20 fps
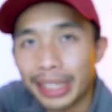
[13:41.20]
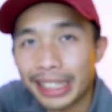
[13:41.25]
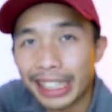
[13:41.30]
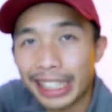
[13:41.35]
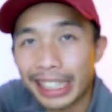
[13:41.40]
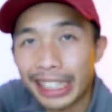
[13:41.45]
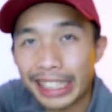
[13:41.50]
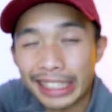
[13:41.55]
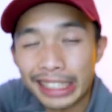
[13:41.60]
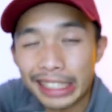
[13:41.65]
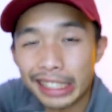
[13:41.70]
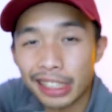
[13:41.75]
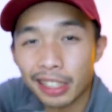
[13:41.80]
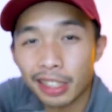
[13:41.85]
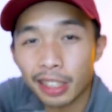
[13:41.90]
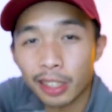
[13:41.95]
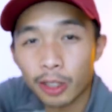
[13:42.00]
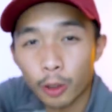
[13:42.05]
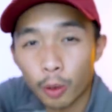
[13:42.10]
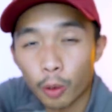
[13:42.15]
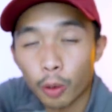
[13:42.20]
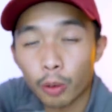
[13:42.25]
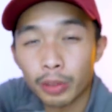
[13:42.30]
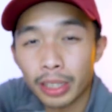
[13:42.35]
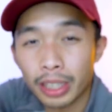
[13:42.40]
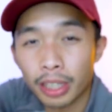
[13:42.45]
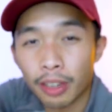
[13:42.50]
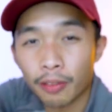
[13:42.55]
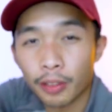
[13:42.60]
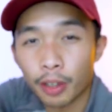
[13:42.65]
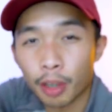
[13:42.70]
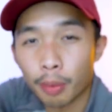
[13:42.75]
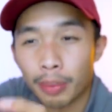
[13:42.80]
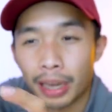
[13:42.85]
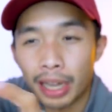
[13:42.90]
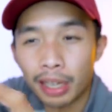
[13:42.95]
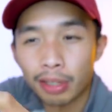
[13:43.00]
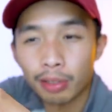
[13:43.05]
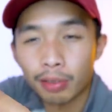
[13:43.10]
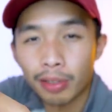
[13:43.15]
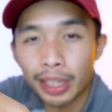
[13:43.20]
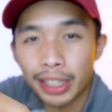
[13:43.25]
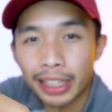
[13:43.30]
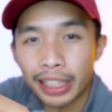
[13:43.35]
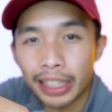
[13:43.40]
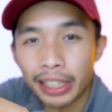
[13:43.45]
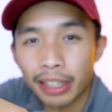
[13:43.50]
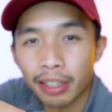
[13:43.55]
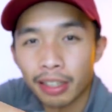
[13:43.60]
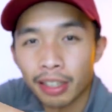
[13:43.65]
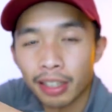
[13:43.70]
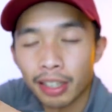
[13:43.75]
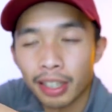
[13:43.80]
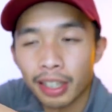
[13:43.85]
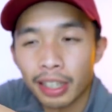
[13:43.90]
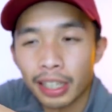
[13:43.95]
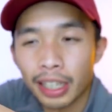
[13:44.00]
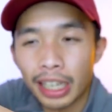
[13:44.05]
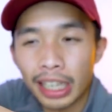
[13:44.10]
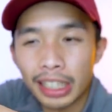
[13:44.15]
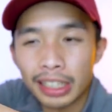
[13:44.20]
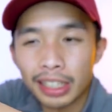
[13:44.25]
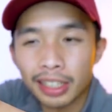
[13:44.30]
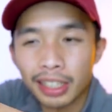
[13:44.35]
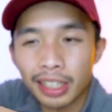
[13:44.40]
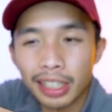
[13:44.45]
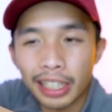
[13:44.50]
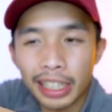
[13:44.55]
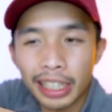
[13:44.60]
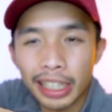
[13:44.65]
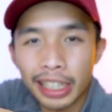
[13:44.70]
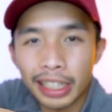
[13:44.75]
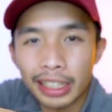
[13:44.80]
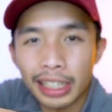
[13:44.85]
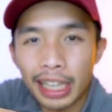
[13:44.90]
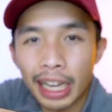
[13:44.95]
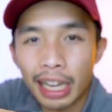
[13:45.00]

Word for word: Basically, it's just the scroll wheel of your mouse right here, and just click it